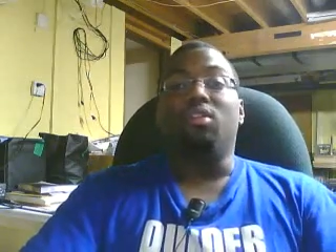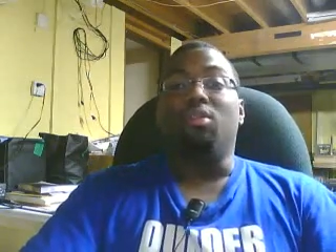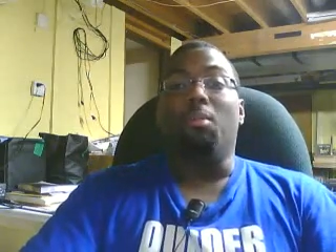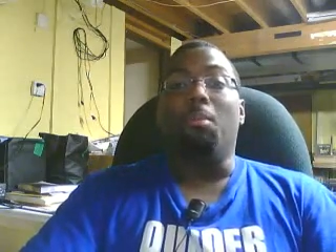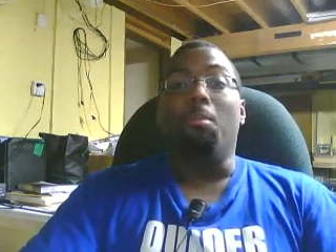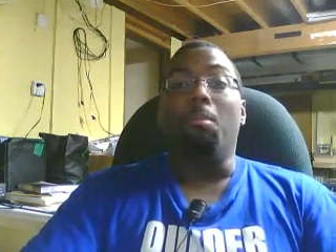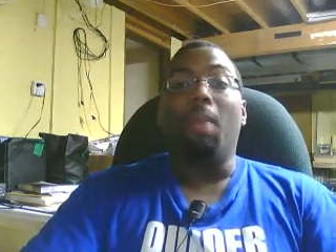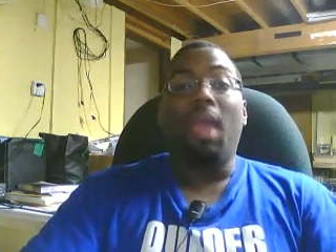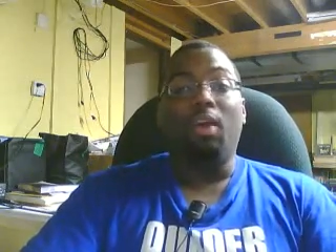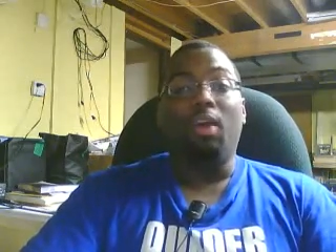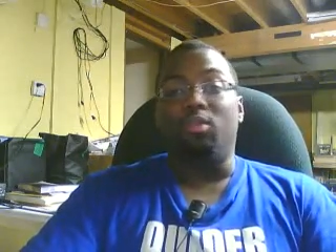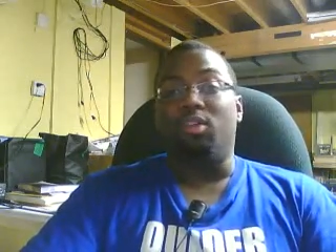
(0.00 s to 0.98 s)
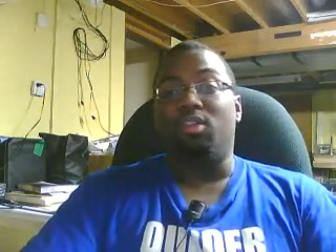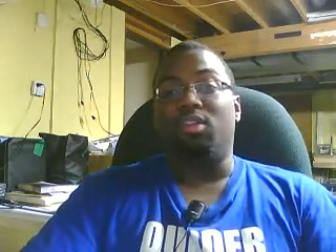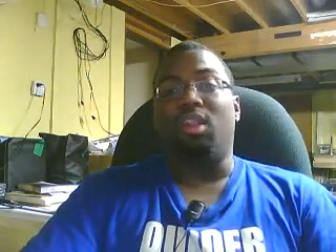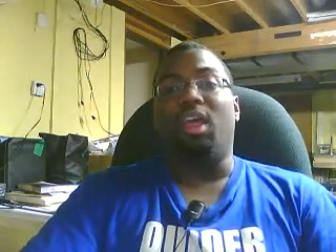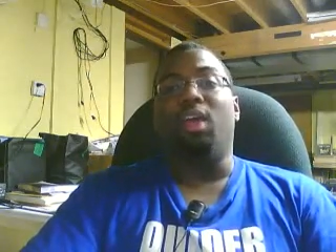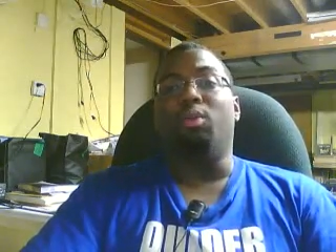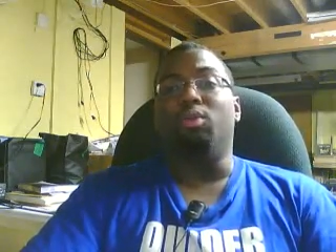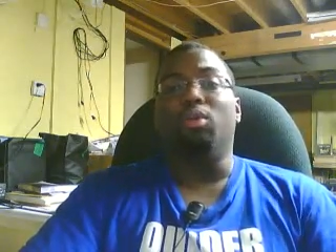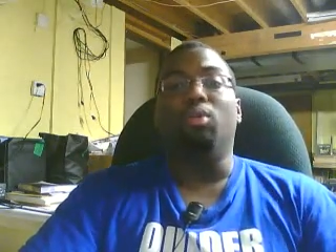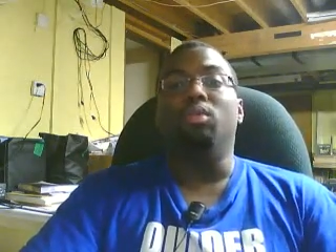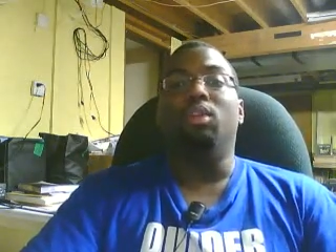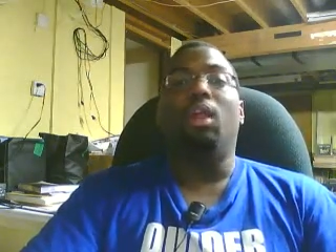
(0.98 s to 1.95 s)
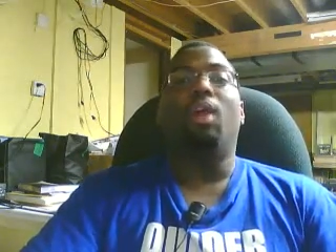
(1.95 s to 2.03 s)
mangled his leg with
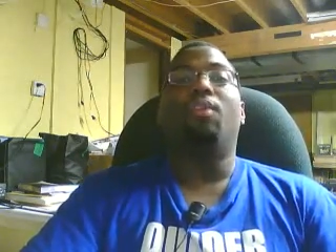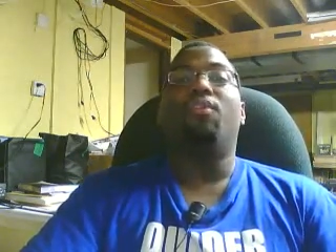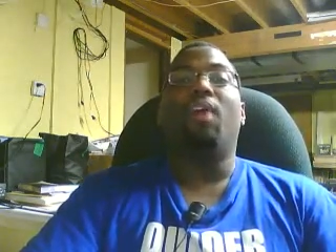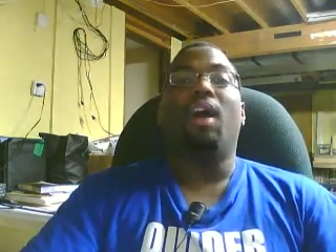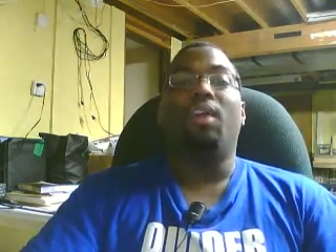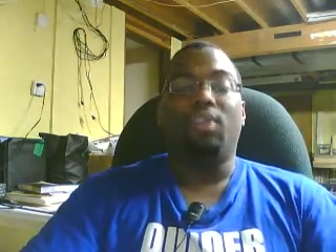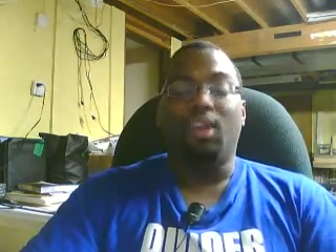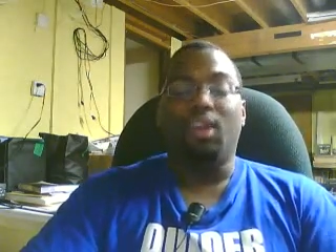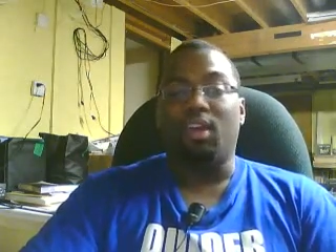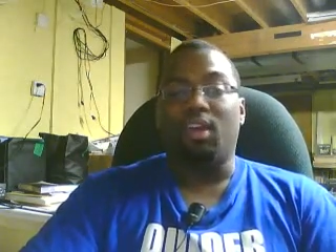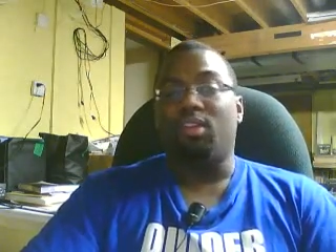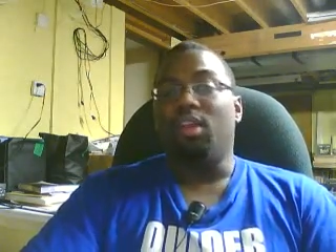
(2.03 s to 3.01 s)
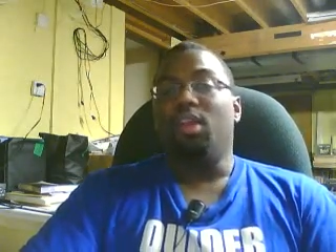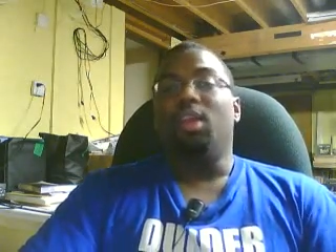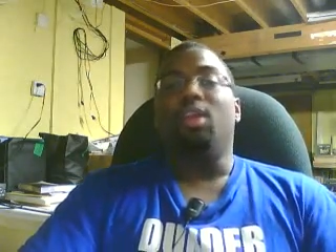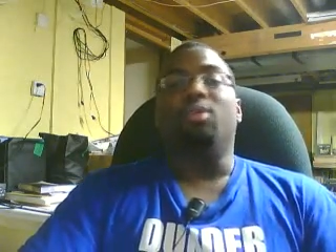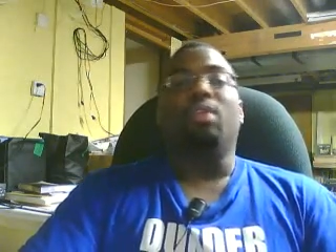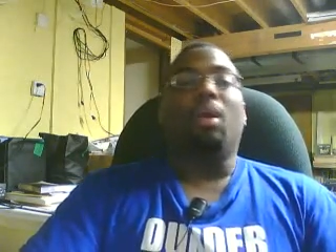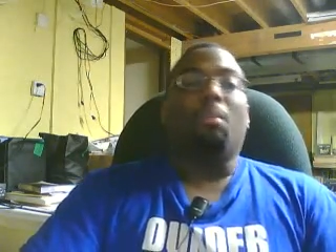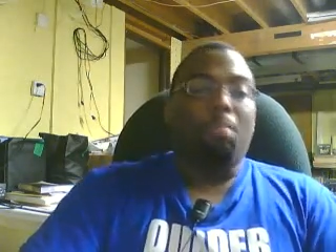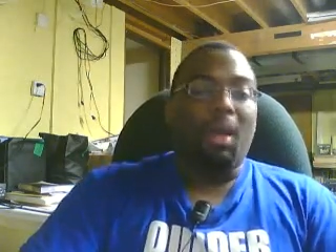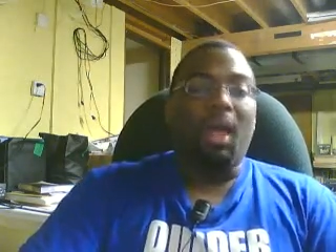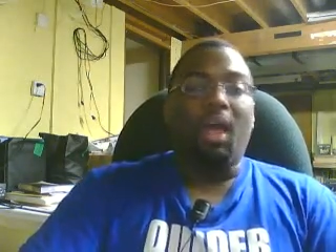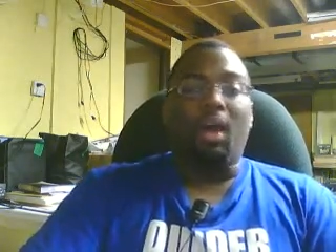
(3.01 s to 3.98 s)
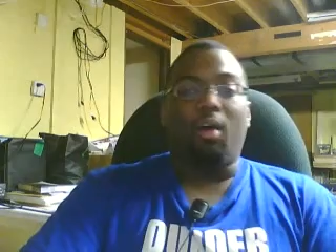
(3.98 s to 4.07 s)
only like 5 kicks. He was like,
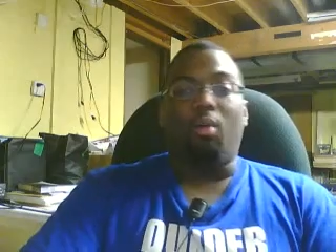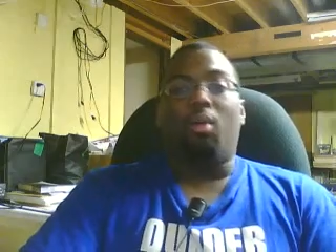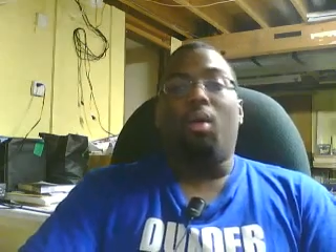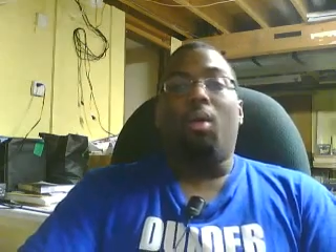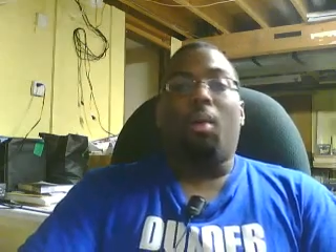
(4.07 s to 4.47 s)
bow,